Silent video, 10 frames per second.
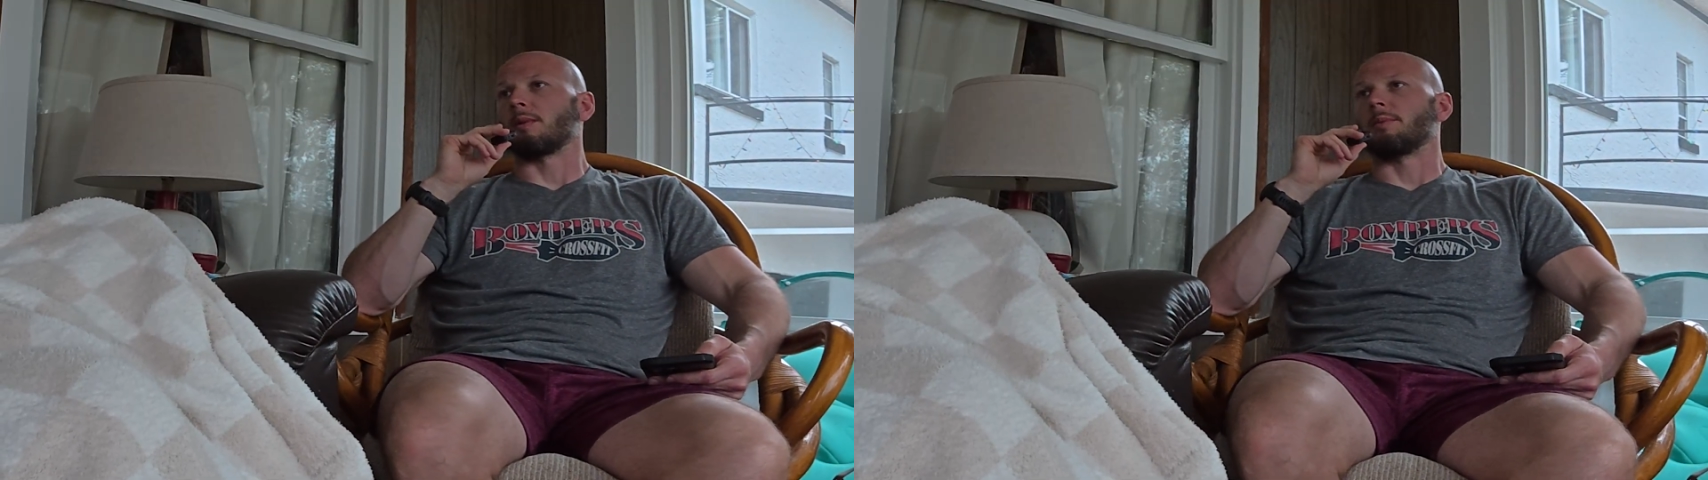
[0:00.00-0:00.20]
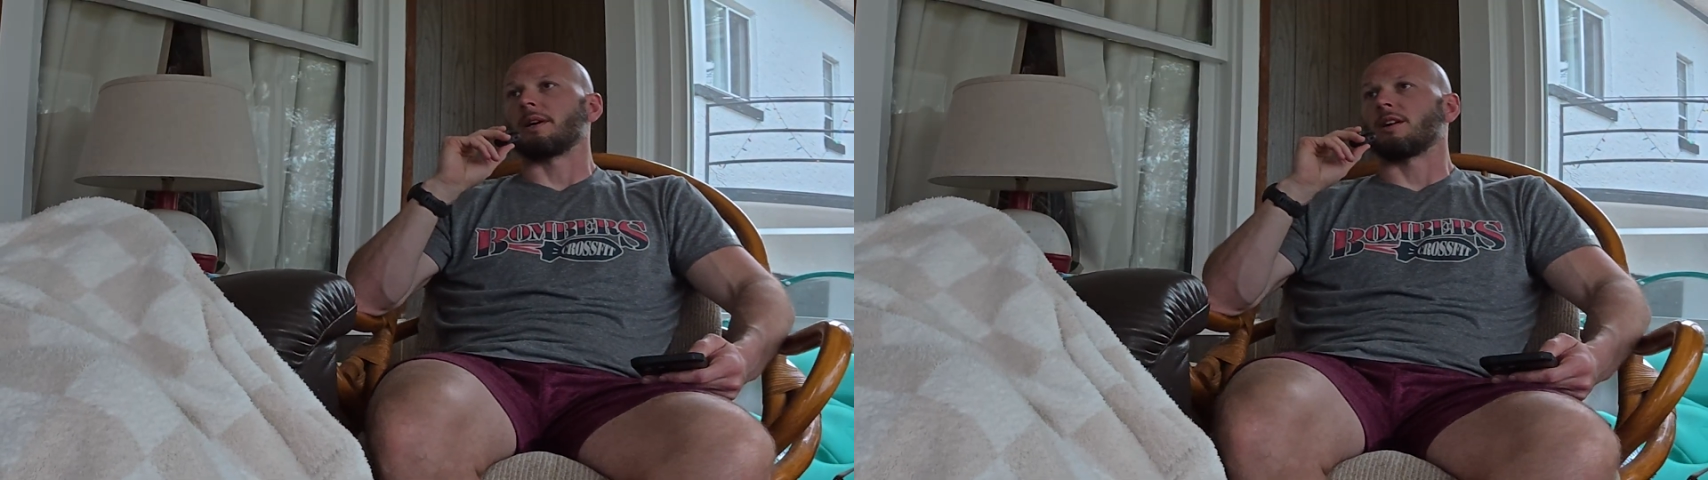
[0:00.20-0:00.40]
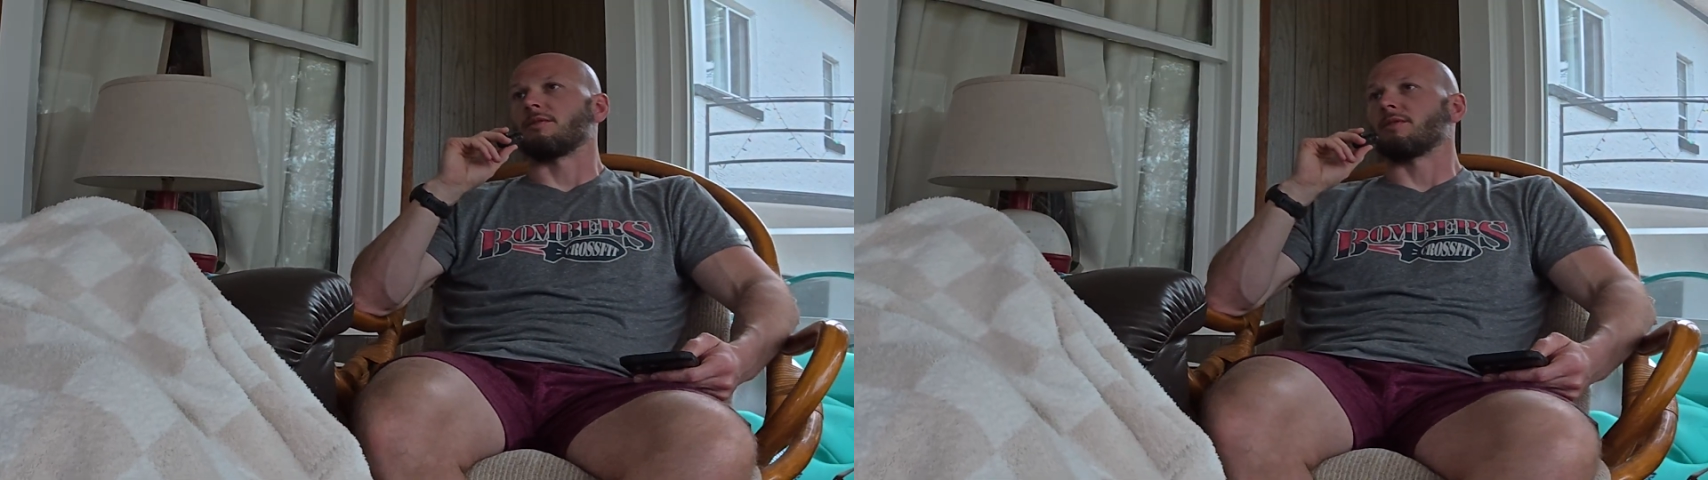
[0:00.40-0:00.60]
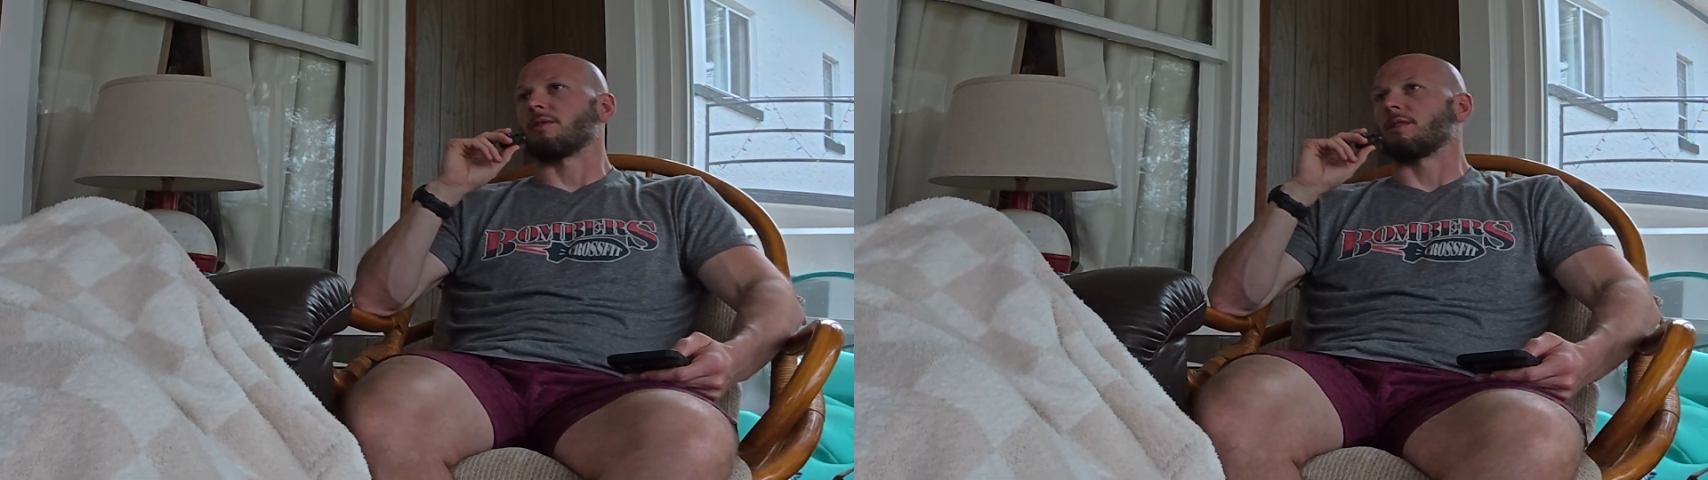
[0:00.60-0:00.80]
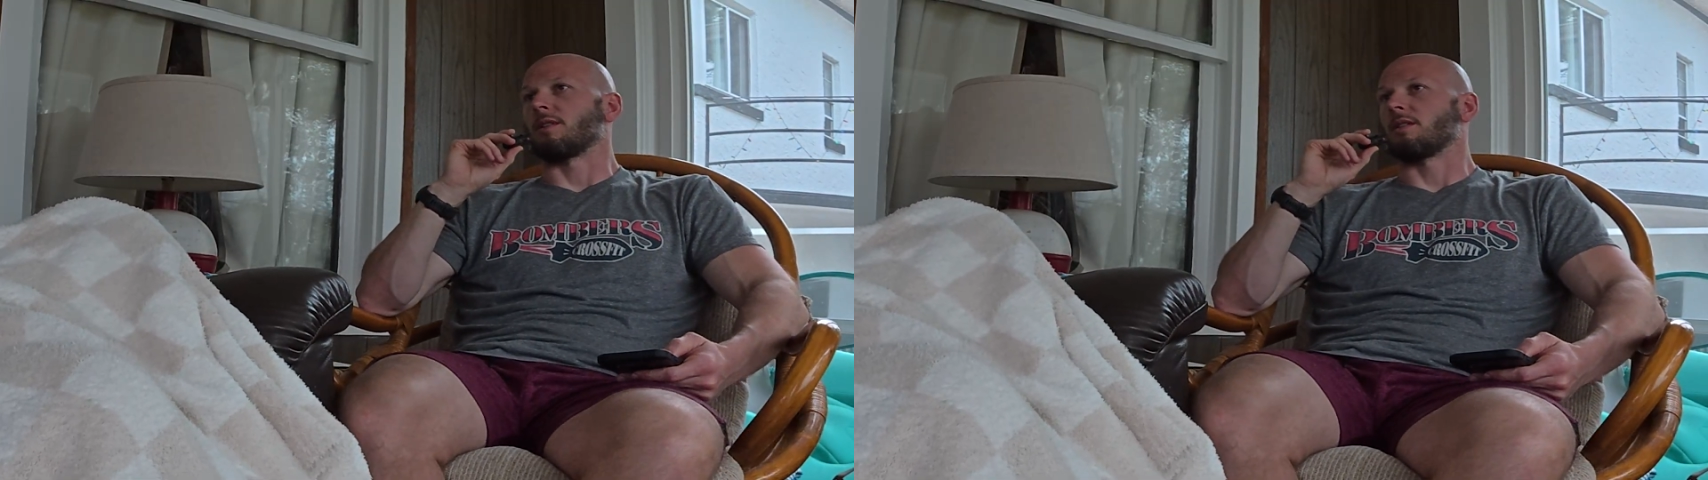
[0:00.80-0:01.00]
prepare
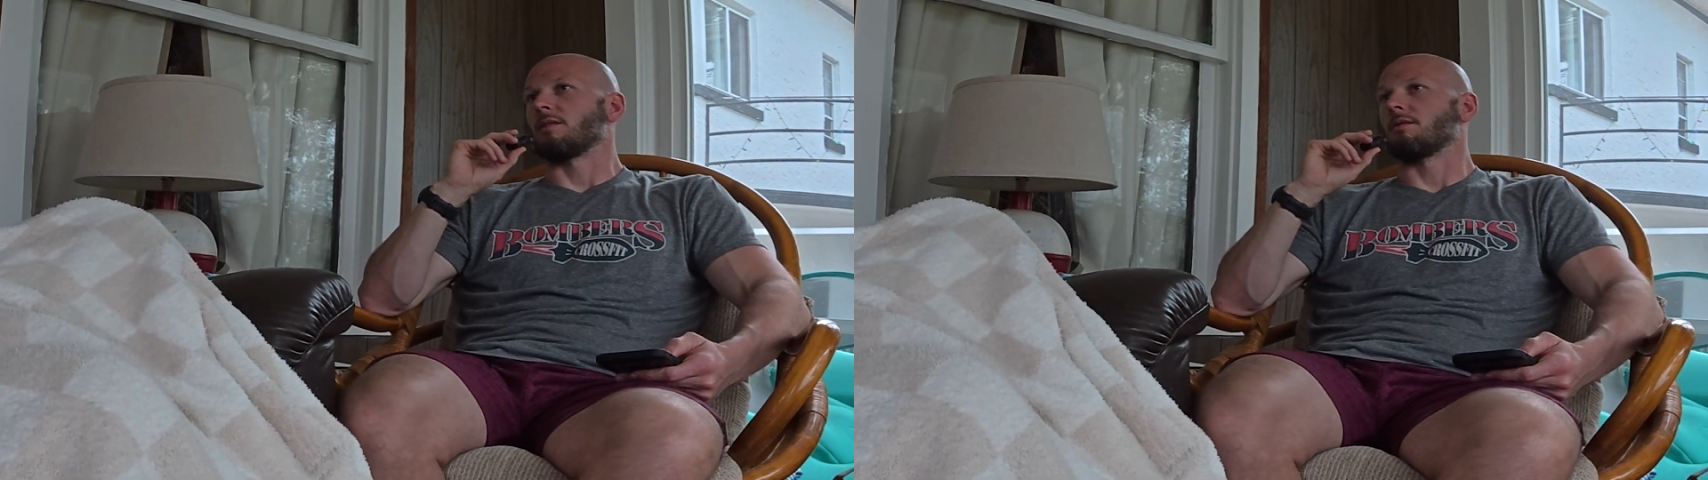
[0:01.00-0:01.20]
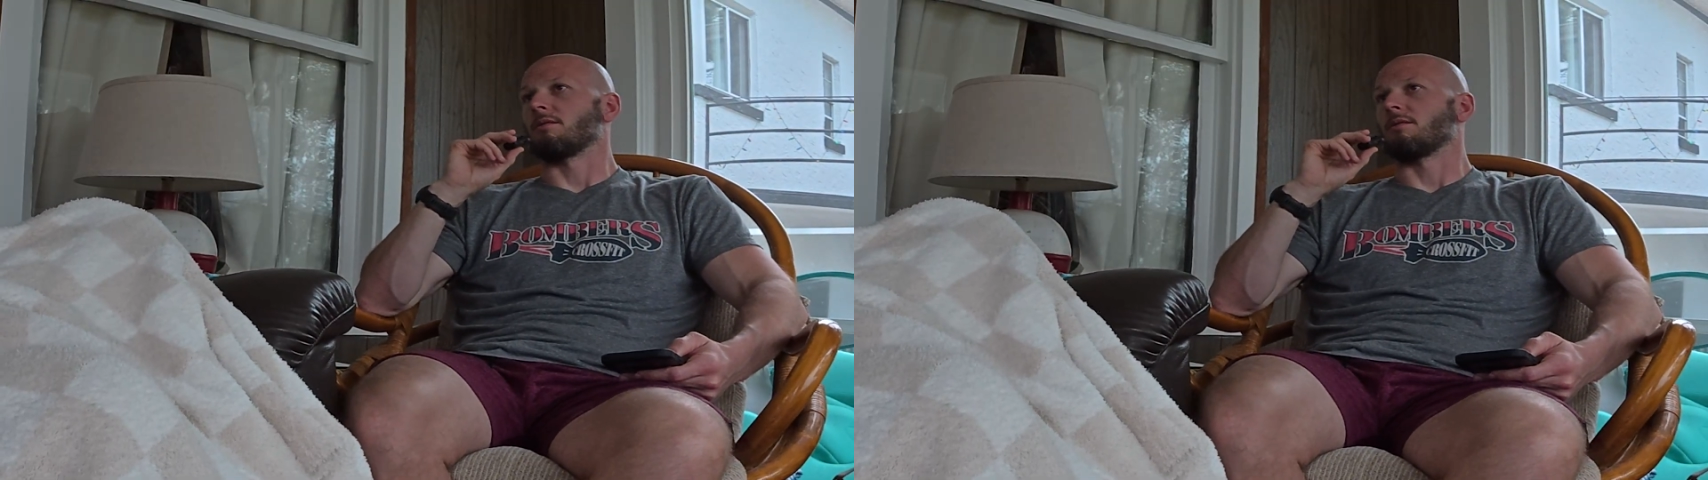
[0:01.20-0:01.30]
for